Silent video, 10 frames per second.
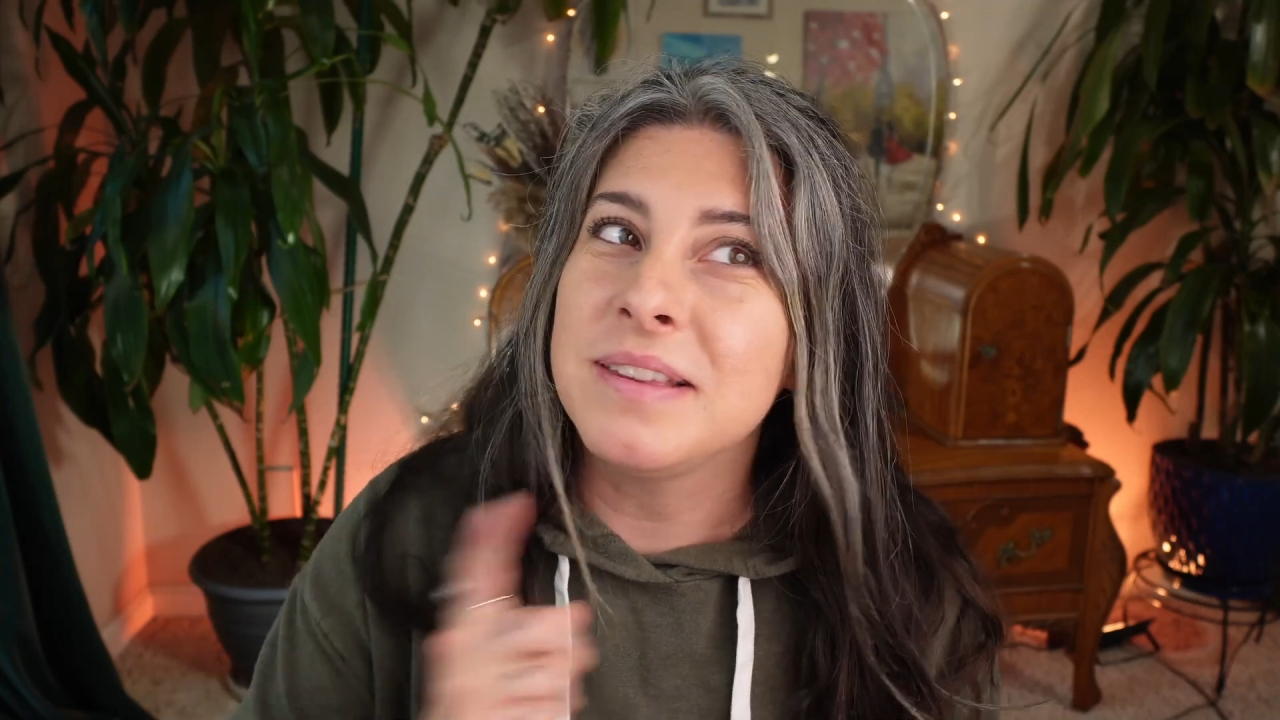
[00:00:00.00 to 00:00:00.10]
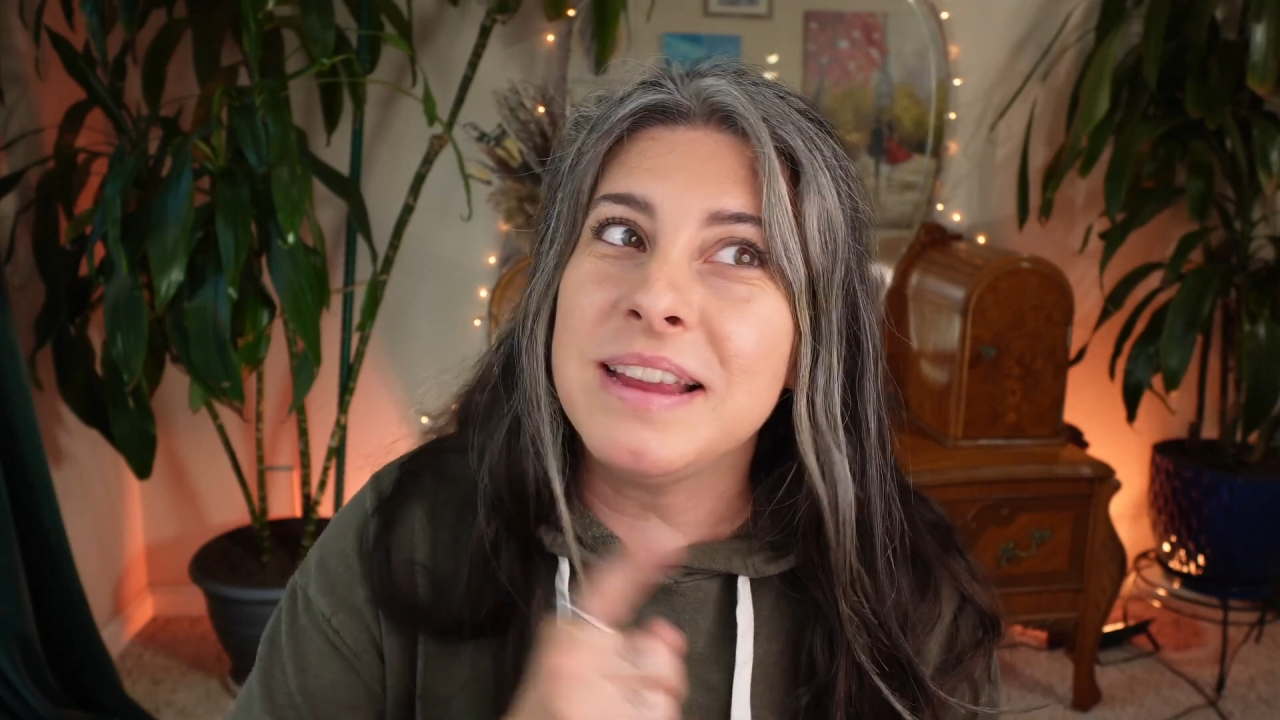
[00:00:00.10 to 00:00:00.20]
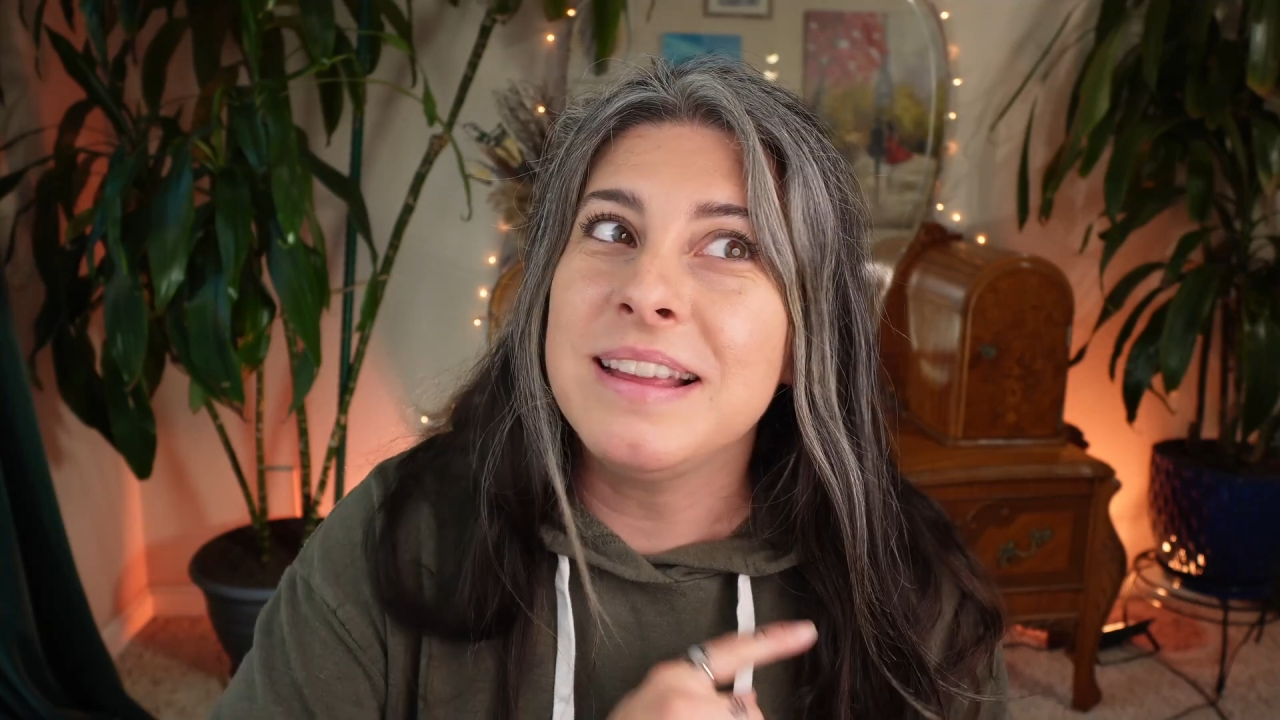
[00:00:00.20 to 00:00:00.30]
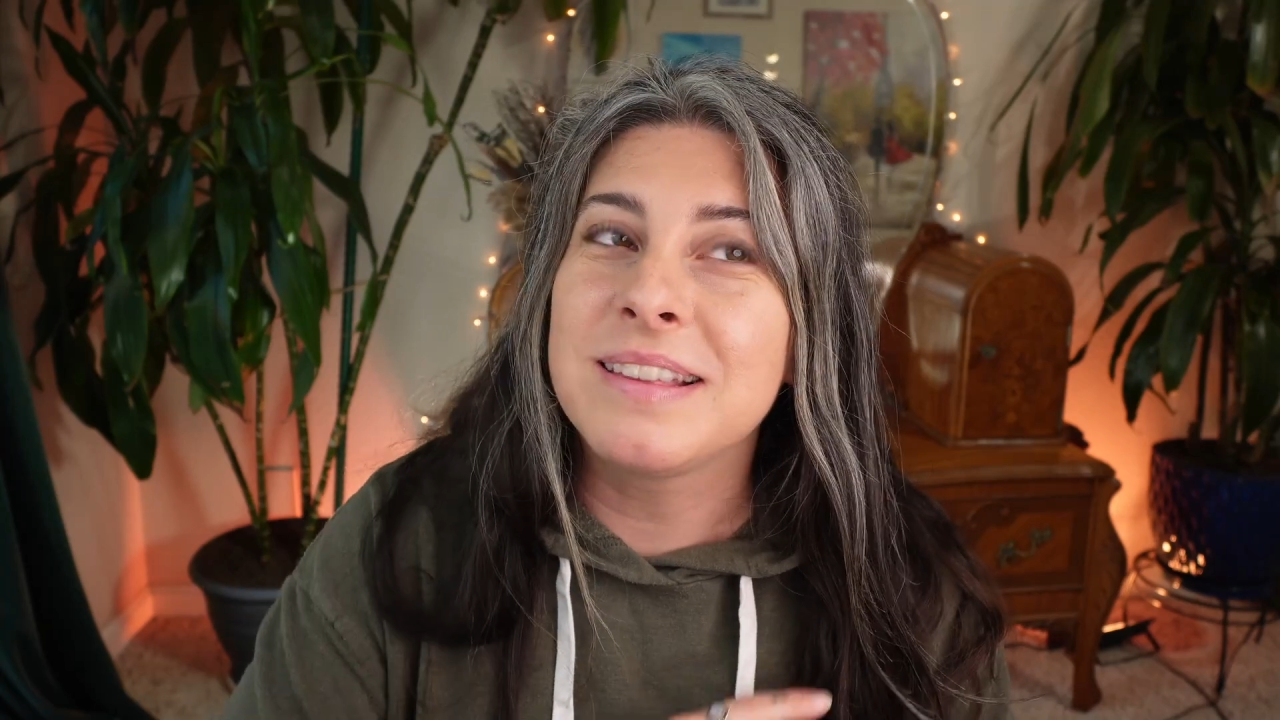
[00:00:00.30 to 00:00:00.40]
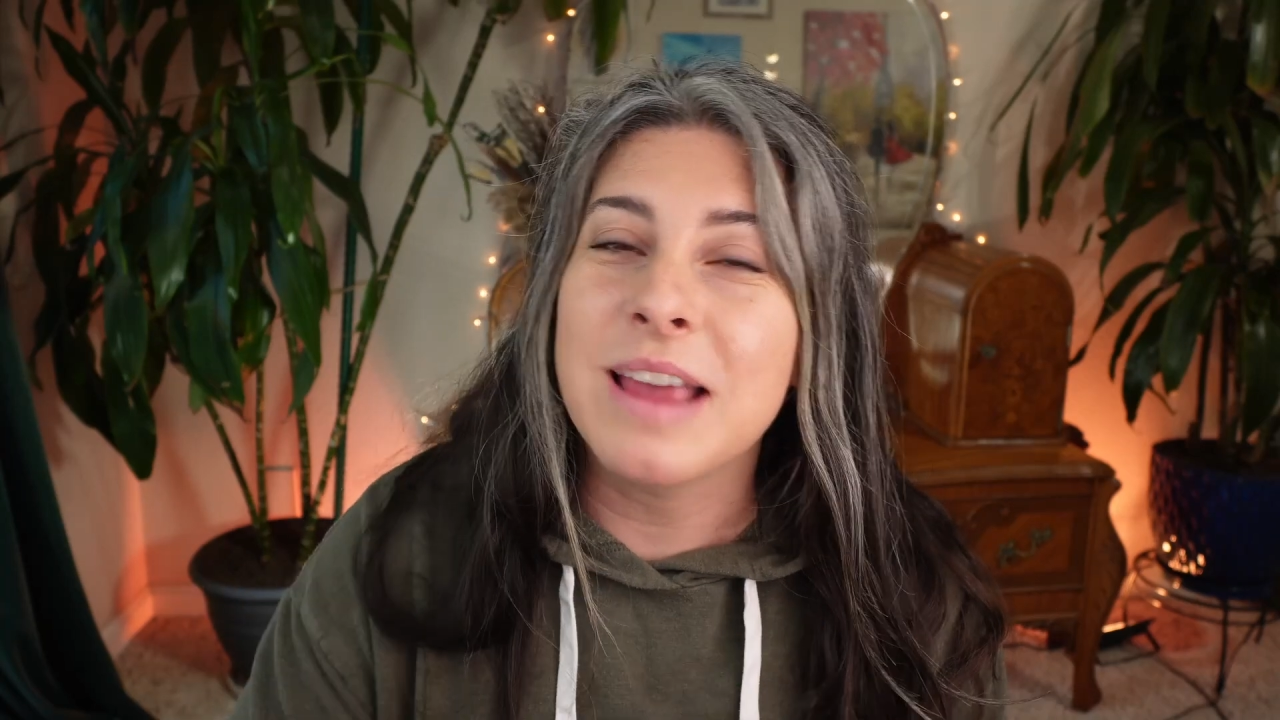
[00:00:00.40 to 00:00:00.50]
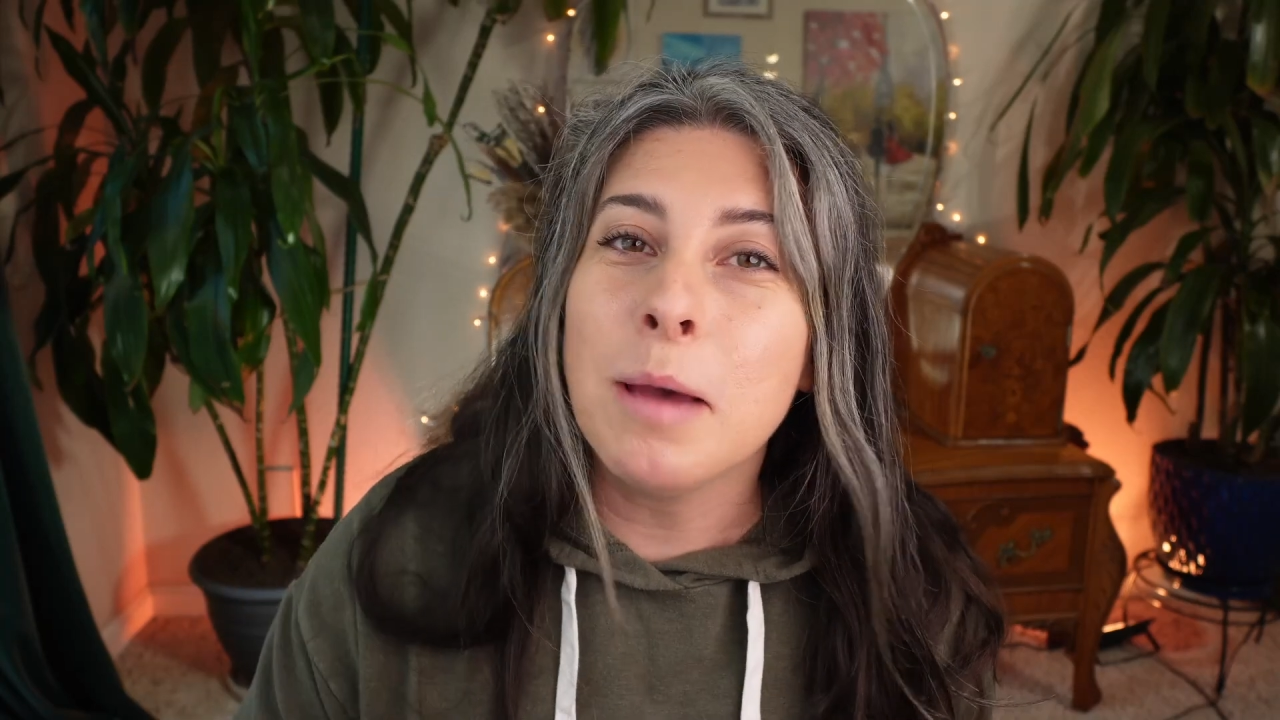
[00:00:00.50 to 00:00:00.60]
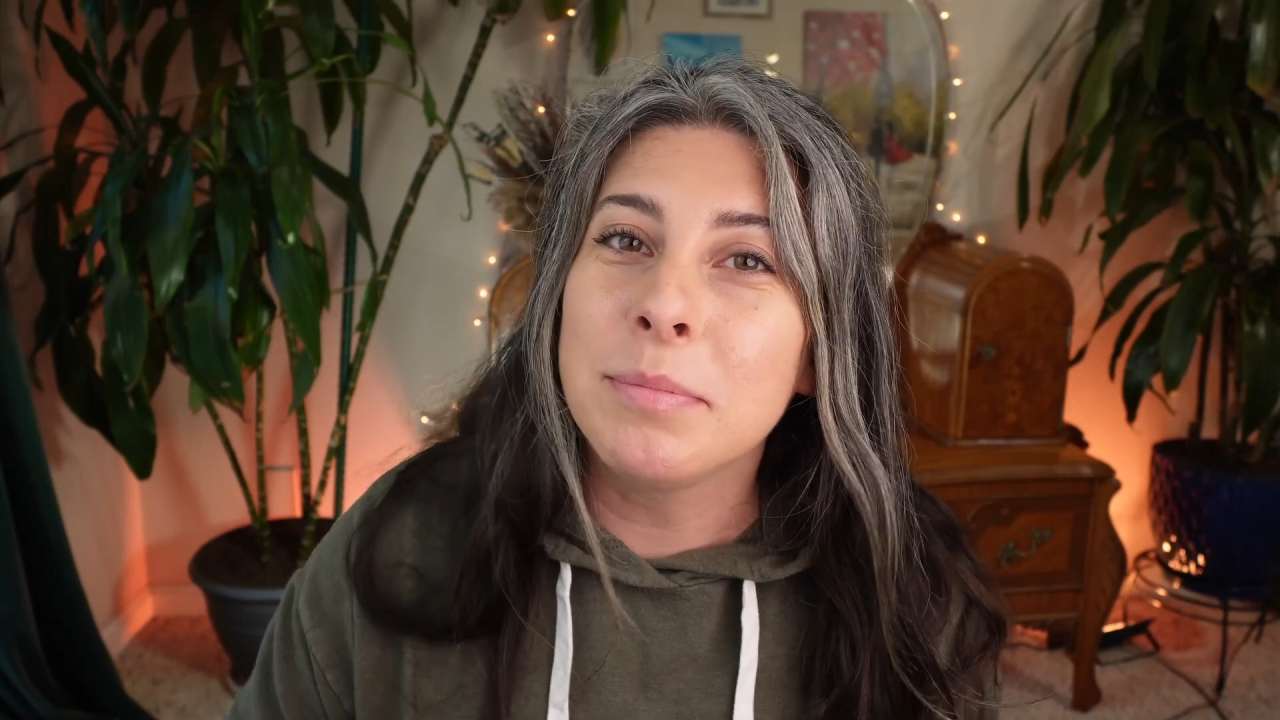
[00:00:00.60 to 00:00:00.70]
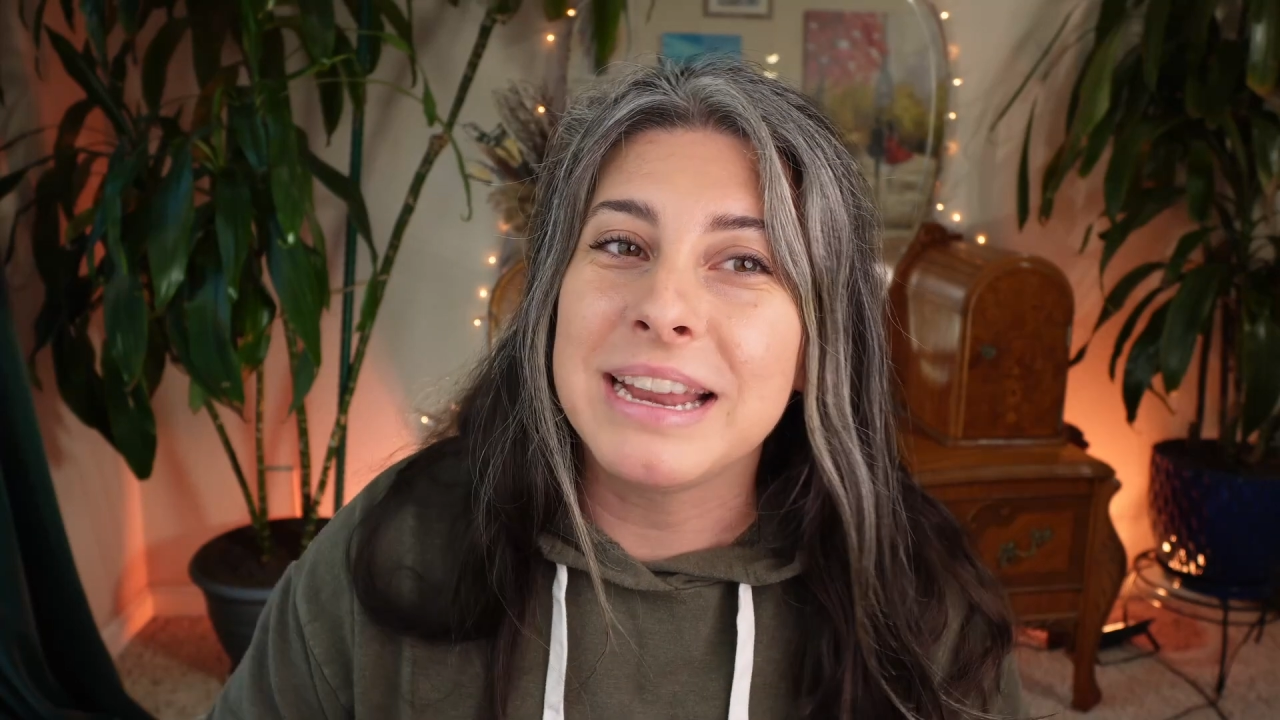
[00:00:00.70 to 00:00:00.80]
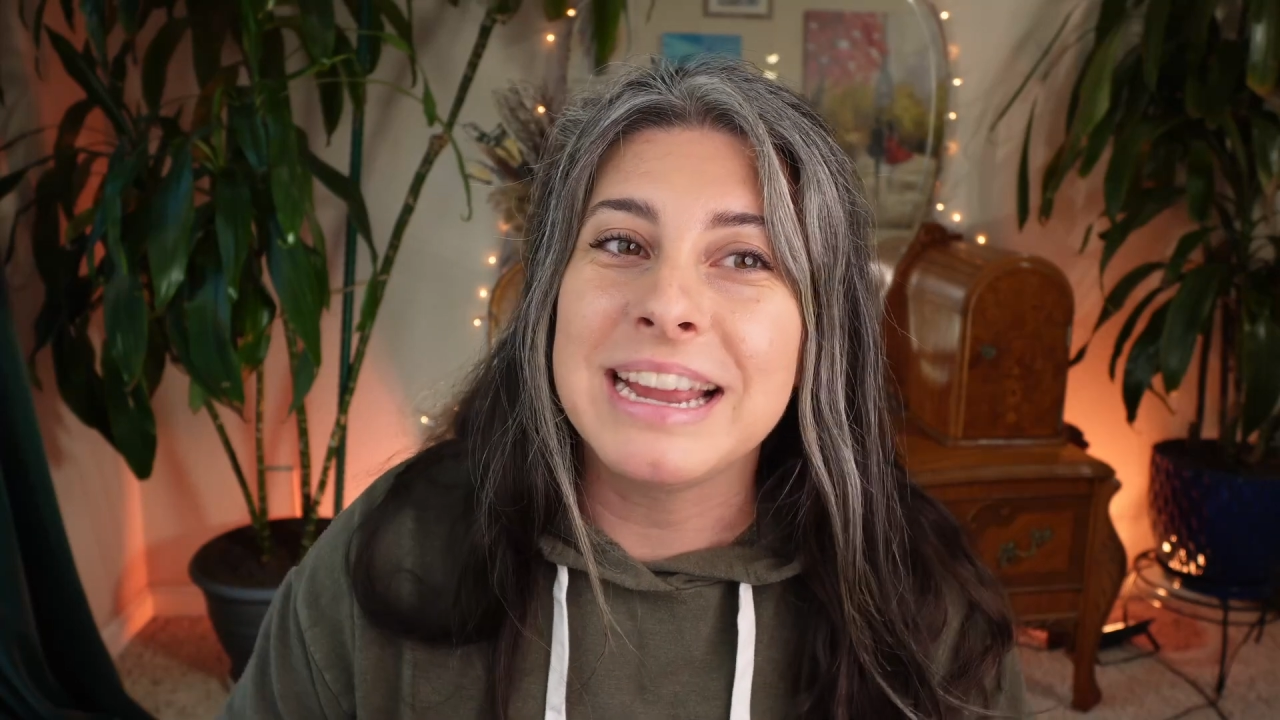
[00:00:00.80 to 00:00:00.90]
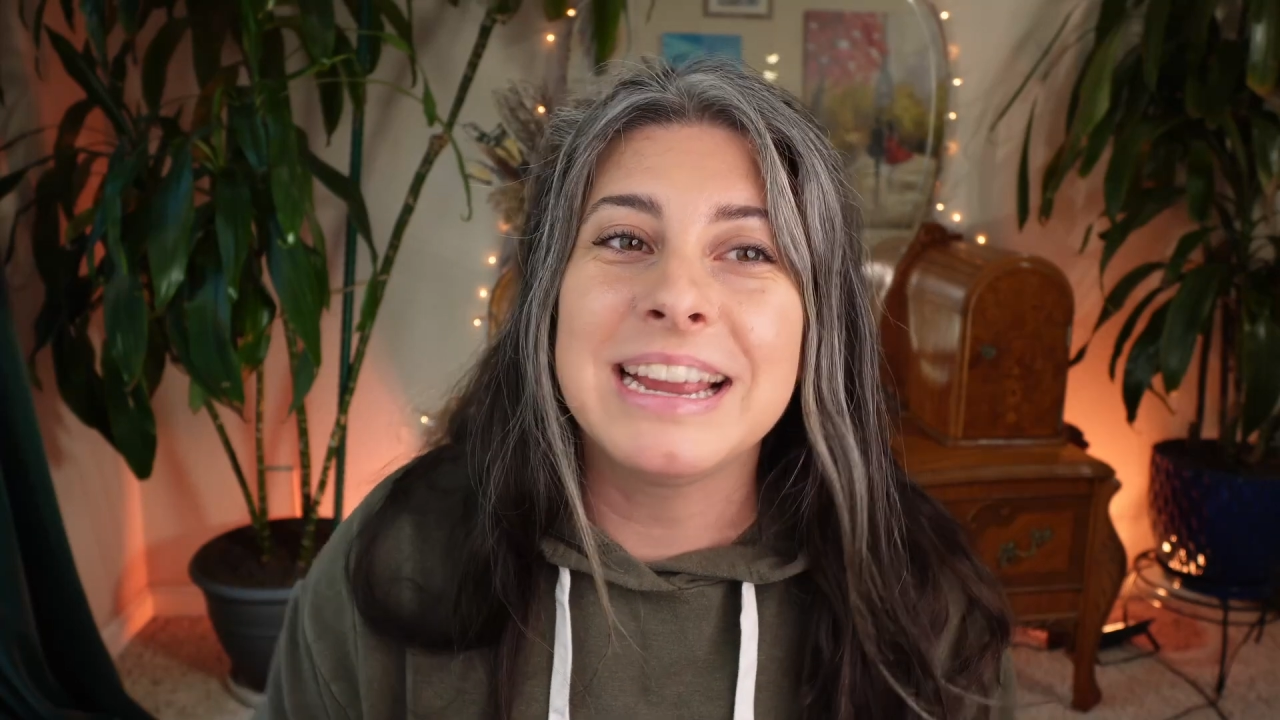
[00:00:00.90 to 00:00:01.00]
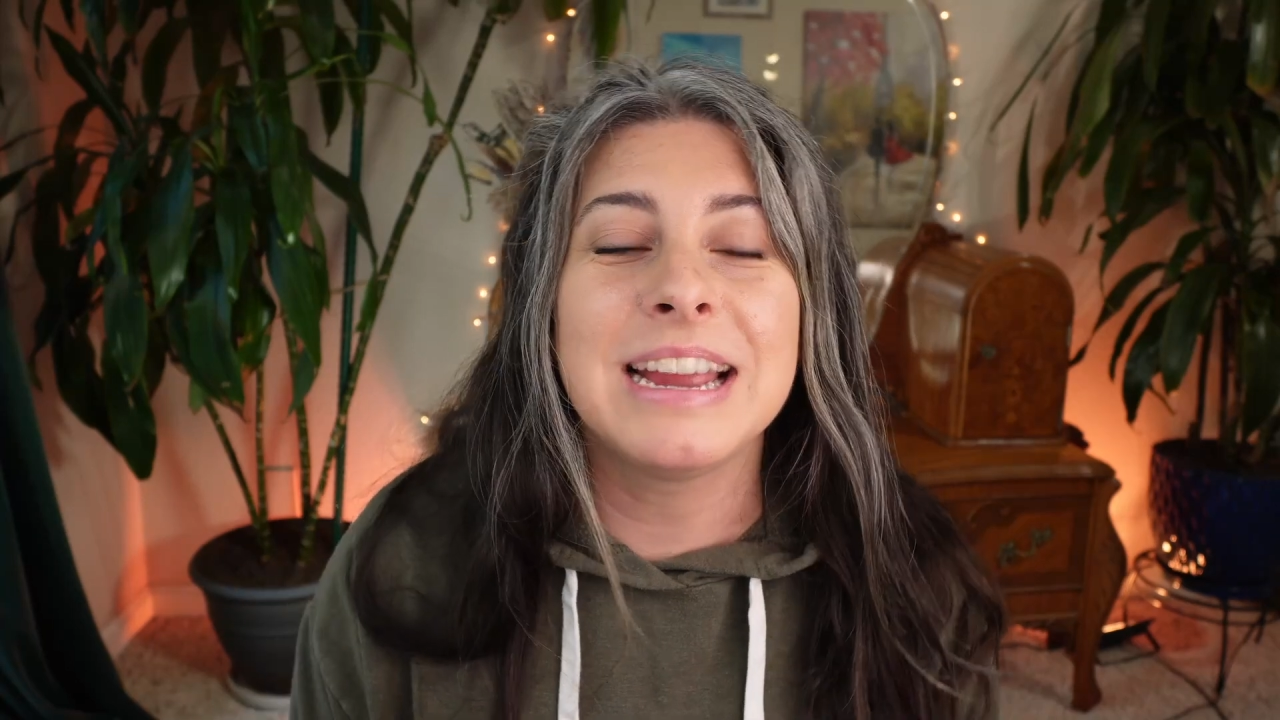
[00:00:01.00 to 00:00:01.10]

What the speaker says: See, it's happening.